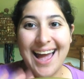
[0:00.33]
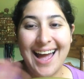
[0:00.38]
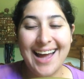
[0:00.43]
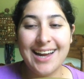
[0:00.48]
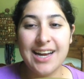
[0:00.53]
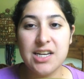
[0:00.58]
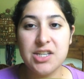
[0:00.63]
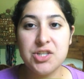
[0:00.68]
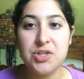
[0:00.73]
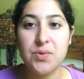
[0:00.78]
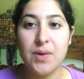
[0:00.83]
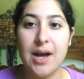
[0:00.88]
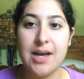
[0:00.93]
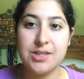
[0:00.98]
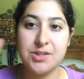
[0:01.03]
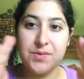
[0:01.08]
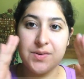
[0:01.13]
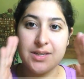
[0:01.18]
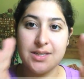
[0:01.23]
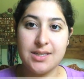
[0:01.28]
Hi guys, so
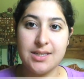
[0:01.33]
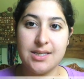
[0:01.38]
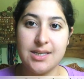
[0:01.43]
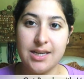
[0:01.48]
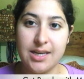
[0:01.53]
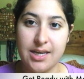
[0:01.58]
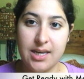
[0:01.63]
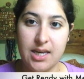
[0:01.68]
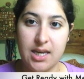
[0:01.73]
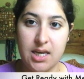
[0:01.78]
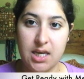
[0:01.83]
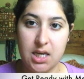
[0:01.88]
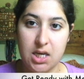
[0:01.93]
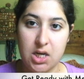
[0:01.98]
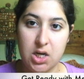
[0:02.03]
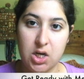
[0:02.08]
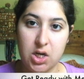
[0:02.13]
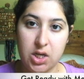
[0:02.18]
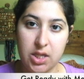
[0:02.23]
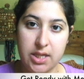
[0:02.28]
as you can see
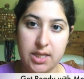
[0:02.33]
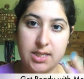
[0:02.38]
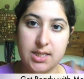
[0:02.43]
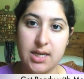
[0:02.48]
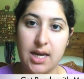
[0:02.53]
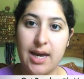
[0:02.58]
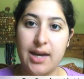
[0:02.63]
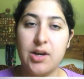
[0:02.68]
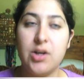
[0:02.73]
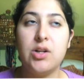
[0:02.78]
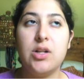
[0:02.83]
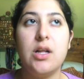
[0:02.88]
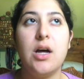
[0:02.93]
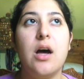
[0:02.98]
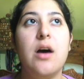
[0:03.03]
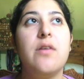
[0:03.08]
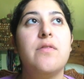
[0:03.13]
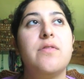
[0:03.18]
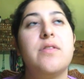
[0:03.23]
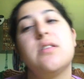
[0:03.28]
here, the title
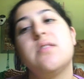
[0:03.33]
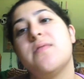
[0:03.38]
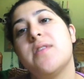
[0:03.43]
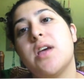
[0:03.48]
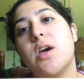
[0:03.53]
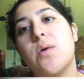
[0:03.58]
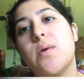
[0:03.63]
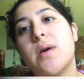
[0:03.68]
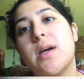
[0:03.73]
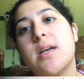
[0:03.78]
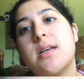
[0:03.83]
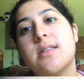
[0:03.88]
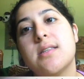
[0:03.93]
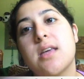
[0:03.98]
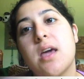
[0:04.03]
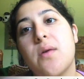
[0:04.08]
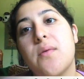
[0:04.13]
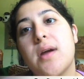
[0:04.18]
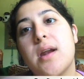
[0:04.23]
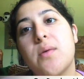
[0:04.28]
of this video is
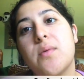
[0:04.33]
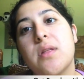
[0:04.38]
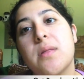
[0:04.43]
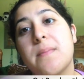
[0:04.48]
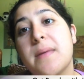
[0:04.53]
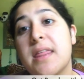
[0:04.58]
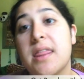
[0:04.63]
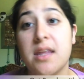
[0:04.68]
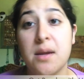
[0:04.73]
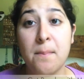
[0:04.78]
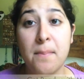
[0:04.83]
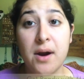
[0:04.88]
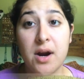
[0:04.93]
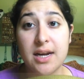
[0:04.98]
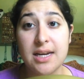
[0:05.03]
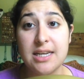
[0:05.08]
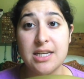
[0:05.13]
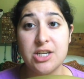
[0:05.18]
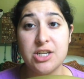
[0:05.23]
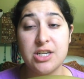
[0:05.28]
Get Ready With Me Theme
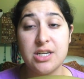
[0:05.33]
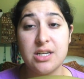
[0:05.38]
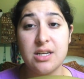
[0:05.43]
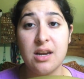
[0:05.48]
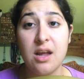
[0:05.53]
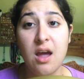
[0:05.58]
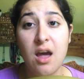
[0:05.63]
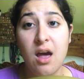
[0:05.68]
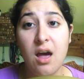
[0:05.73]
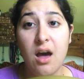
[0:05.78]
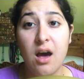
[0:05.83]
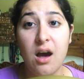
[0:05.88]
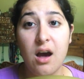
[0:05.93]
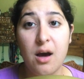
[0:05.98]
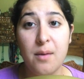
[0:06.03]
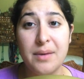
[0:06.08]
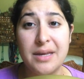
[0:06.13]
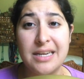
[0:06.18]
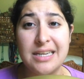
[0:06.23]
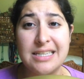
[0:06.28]
Park Edition.
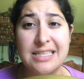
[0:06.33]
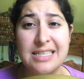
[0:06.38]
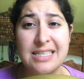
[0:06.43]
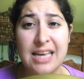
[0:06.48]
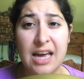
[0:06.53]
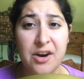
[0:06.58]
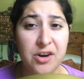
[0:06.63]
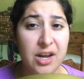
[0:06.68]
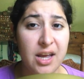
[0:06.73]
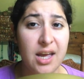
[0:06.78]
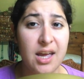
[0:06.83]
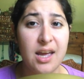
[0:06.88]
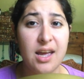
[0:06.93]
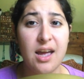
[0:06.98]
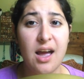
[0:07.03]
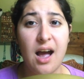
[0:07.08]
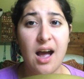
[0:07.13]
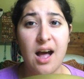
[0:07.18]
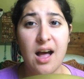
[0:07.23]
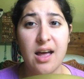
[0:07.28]
It is
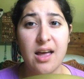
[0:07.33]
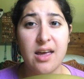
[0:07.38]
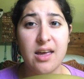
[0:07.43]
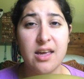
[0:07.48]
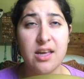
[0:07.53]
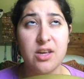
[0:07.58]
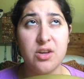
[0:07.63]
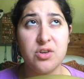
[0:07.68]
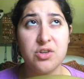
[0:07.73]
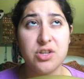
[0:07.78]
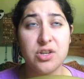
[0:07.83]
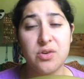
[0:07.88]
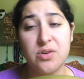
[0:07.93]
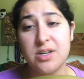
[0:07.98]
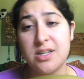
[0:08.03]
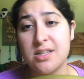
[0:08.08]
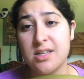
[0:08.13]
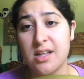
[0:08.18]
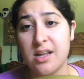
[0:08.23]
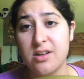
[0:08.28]
Saturday. I usually go to
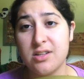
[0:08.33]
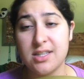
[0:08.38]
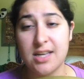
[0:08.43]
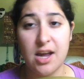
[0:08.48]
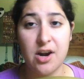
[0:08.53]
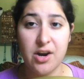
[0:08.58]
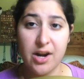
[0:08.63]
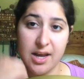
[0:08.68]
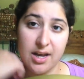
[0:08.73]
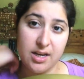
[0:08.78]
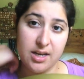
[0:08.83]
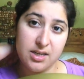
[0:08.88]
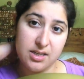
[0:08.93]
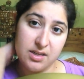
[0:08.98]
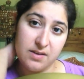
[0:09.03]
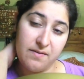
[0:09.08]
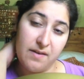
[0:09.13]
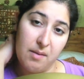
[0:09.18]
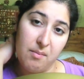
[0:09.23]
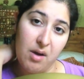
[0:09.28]
Disneyland on Saturdays
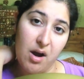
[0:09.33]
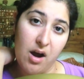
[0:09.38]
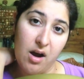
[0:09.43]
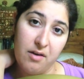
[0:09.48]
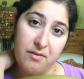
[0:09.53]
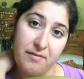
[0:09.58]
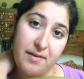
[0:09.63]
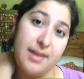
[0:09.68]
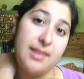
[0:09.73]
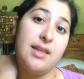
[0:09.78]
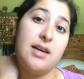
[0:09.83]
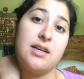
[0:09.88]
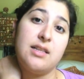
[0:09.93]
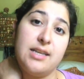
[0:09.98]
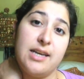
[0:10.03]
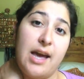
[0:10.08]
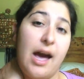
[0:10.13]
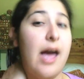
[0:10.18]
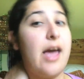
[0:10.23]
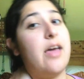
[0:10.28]
if I'm off, and
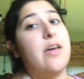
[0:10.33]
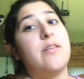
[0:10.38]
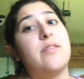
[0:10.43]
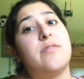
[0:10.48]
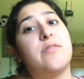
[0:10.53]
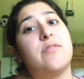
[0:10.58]
luckily I